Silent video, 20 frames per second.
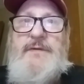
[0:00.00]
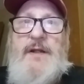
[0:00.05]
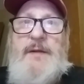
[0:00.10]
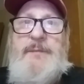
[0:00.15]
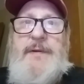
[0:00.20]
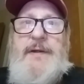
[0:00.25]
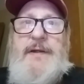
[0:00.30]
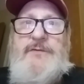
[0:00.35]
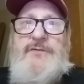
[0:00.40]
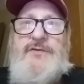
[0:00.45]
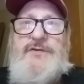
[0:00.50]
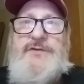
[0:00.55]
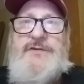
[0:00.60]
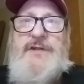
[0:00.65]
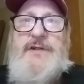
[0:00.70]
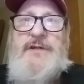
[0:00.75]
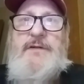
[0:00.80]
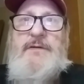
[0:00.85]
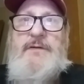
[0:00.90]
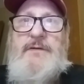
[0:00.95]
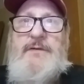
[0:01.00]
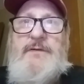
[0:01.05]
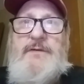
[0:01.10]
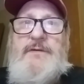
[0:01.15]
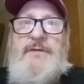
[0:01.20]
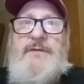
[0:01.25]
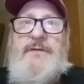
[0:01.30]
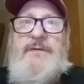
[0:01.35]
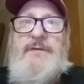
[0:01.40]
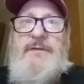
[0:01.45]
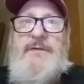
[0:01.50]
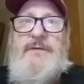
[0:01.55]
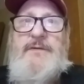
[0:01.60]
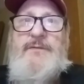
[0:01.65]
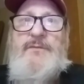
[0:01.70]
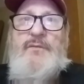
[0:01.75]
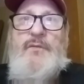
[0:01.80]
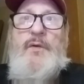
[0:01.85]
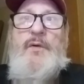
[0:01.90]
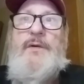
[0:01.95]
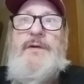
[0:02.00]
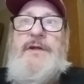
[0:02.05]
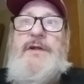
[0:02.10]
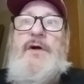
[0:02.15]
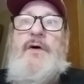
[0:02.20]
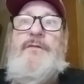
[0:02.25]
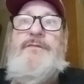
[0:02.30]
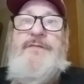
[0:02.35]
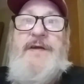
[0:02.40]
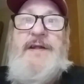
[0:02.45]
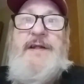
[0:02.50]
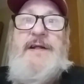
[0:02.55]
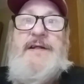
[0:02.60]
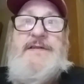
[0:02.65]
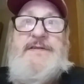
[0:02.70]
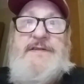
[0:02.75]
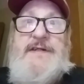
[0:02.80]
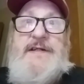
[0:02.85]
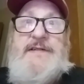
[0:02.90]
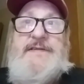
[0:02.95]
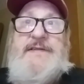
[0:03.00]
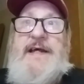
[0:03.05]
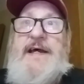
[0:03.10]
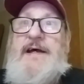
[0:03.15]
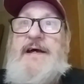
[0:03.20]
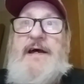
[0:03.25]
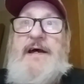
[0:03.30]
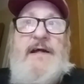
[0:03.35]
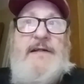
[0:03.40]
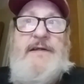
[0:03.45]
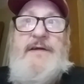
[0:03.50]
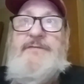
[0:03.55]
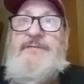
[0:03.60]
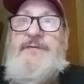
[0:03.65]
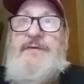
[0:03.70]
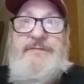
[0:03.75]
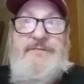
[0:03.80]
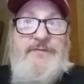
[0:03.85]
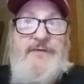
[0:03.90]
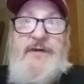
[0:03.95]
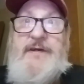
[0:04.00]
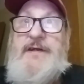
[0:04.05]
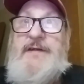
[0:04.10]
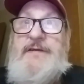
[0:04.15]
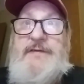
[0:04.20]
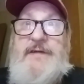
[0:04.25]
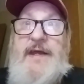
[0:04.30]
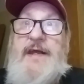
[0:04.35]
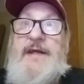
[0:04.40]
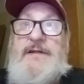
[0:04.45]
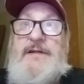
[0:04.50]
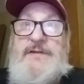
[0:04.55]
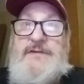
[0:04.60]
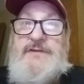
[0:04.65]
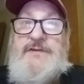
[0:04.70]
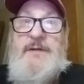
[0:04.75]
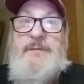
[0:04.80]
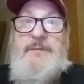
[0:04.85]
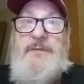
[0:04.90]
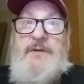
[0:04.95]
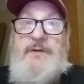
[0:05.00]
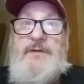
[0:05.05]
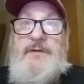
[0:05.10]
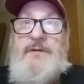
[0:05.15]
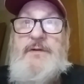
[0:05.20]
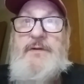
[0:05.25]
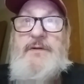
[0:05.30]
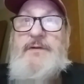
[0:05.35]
That'll be interesting. Well, Phoenix gets that hot every frickin' day in the summer.